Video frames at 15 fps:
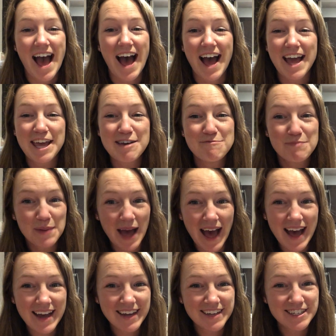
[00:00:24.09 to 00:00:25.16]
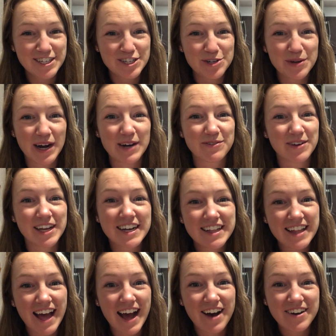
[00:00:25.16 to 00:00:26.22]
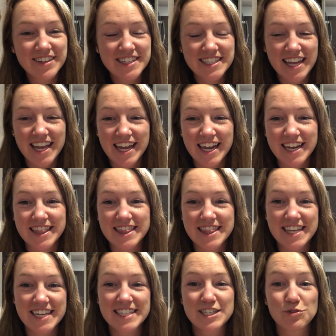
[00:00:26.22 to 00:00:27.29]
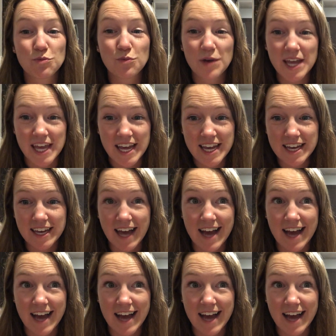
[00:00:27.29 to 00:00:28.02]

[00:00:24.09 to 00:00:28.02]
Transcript: I am back to do our read alouds and this week,